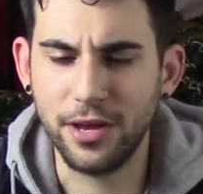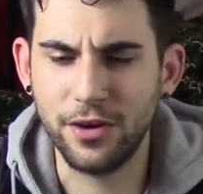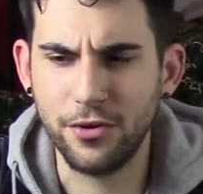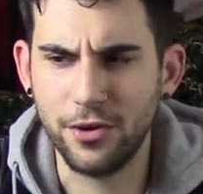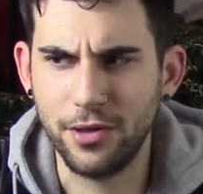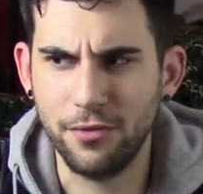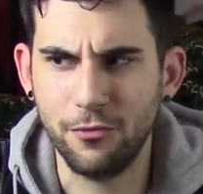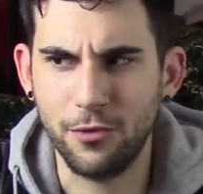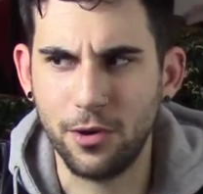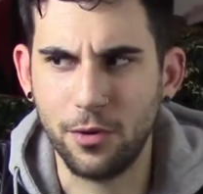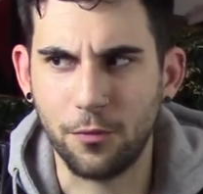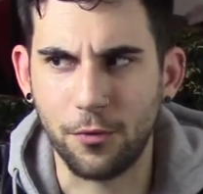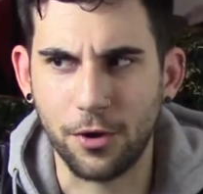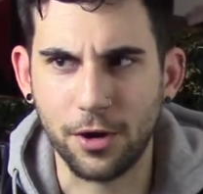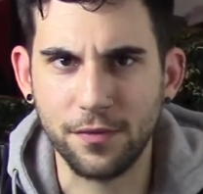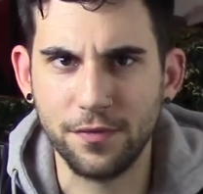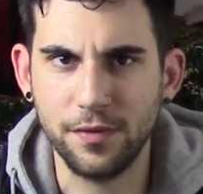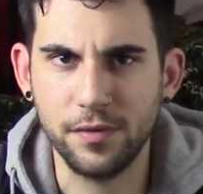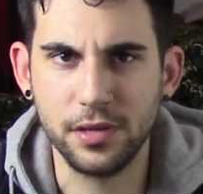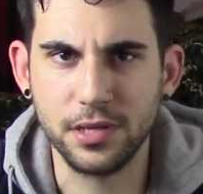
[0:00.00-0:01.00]
I don't even want to
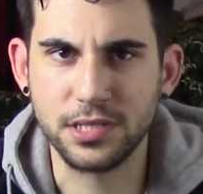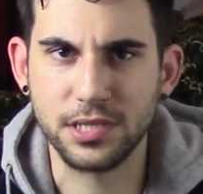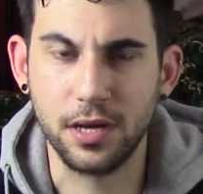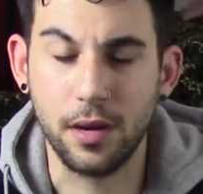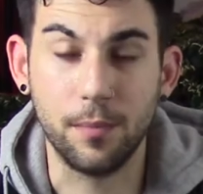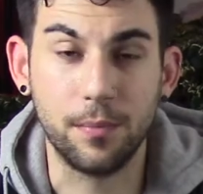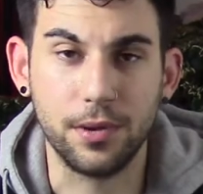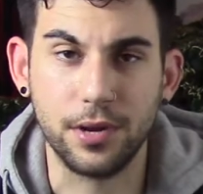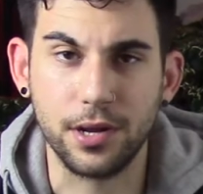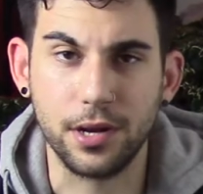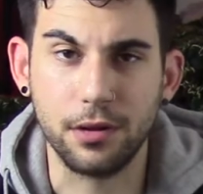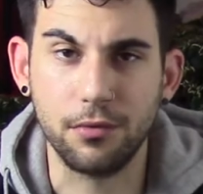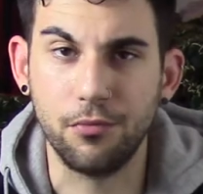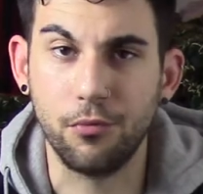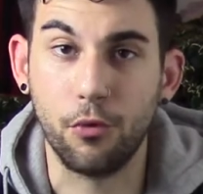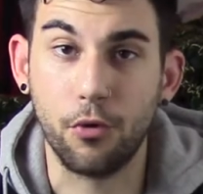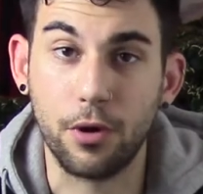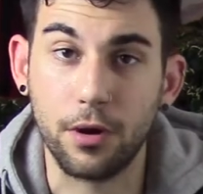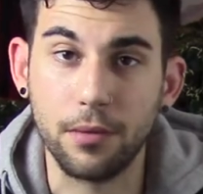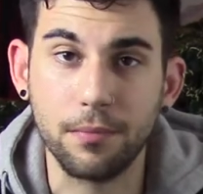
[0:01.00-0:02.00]
work for this company
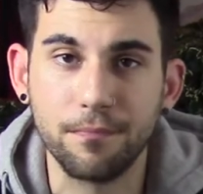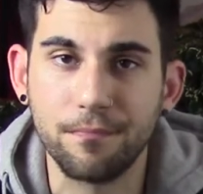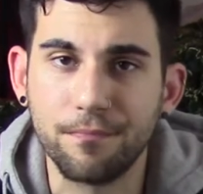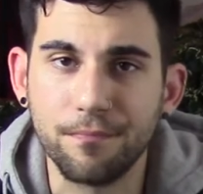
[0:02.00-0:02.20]
anymore.